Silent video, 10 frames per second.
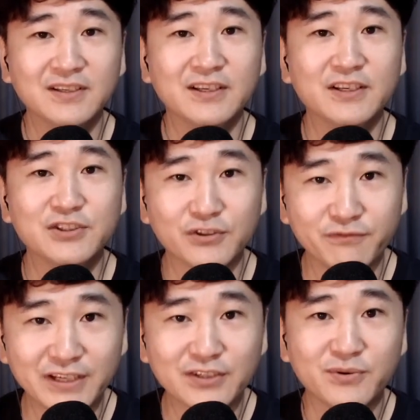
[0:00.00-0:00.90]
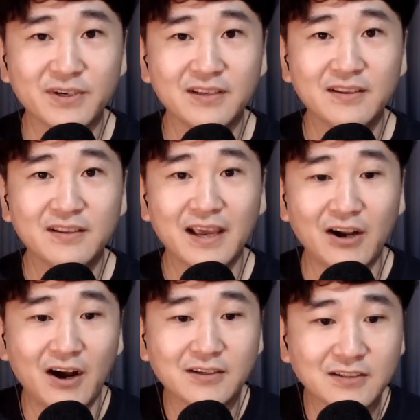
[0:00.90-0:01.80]
is your victory at
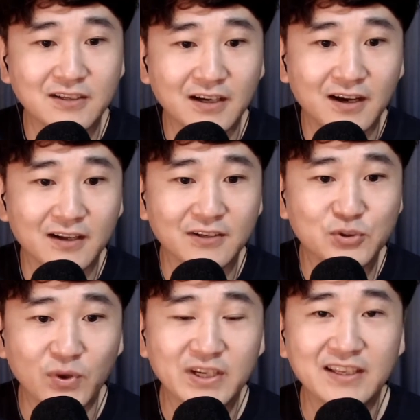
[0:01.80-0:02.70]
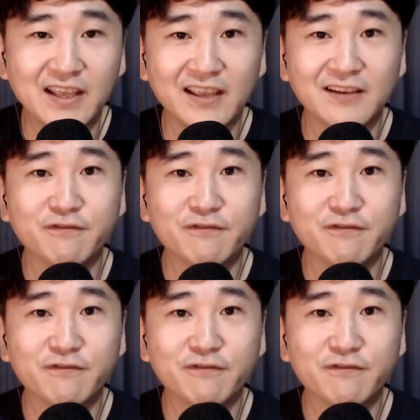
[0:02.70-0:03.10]
Oktagon 28,